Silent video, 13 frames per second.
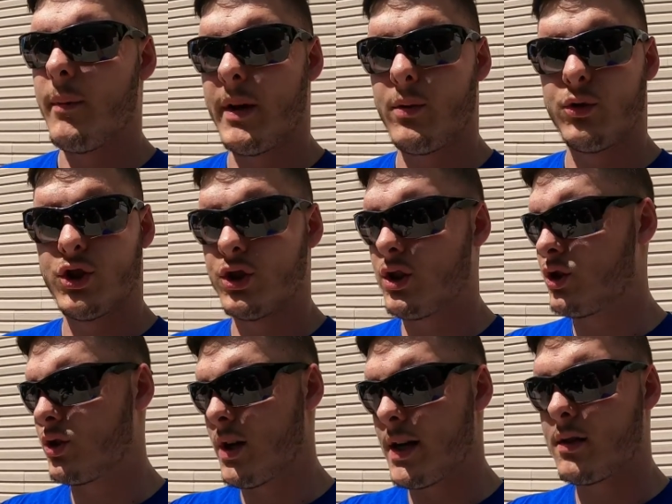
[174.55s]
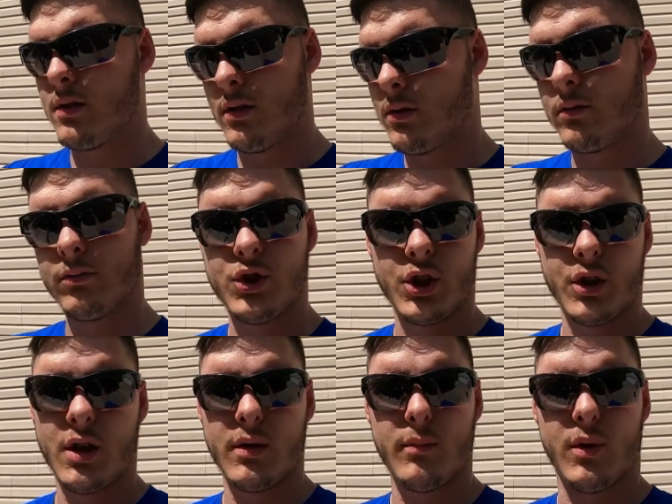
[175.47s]
It was just a direct,
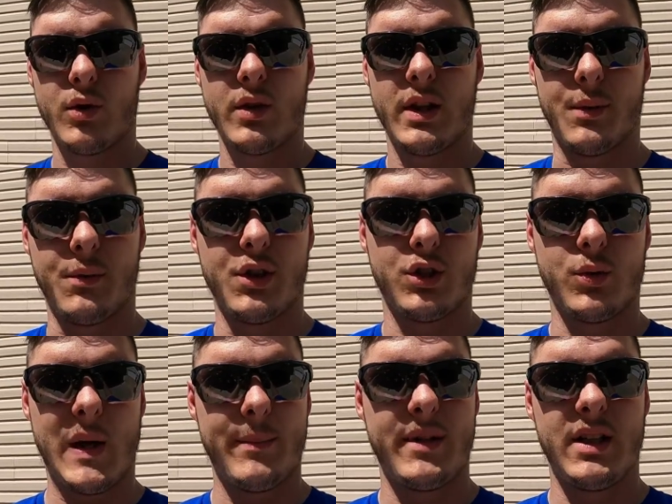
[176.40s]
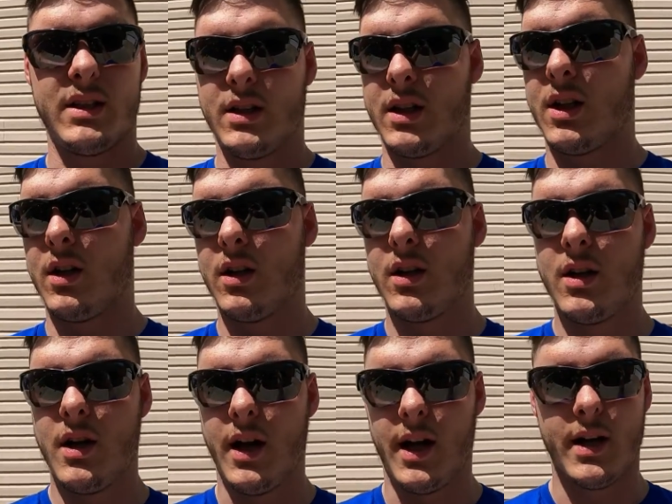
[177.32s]
junkyard motor that we just swapped into the
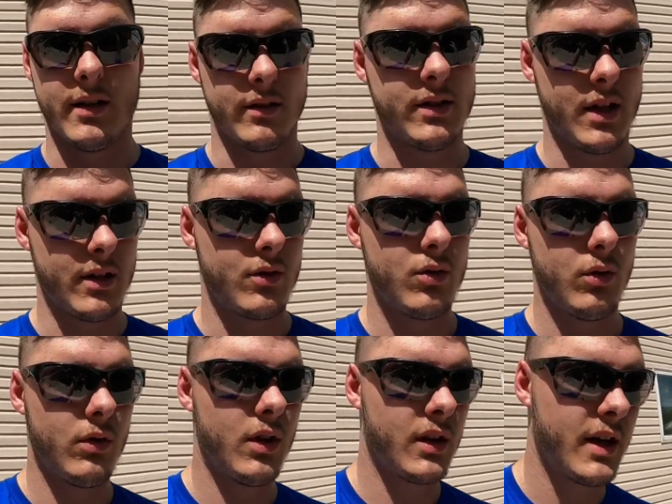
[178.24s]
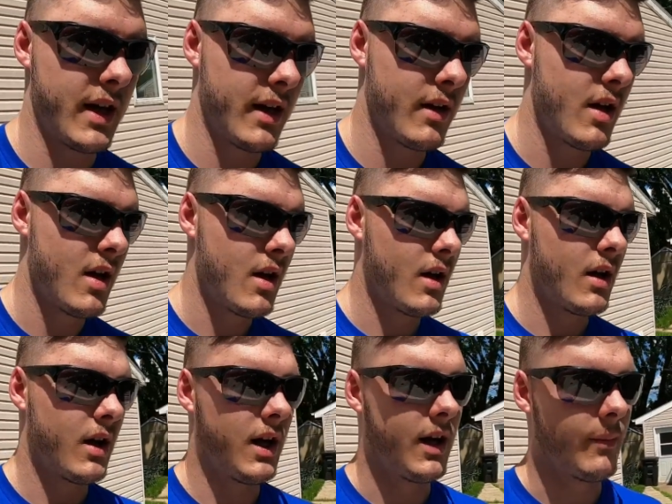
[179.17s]
car and said, cool, okay.
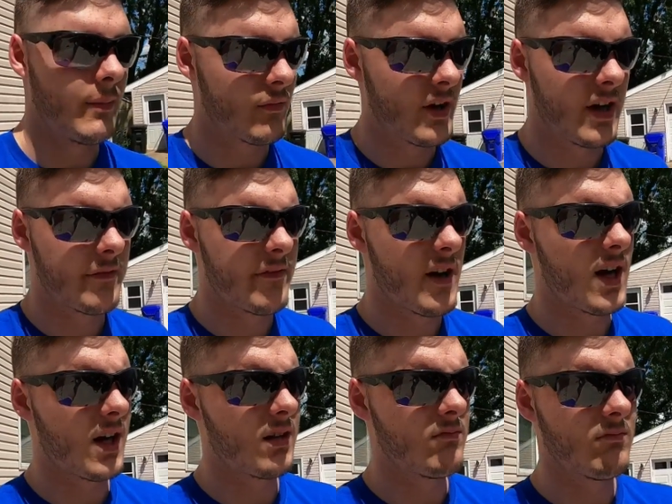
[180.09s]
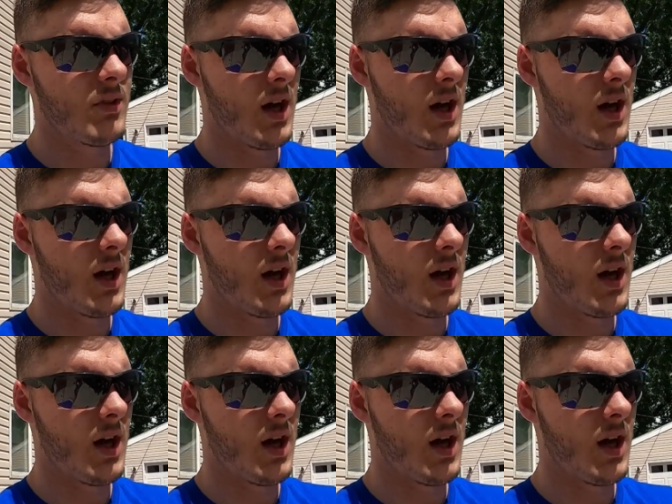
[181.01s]
Ran fine.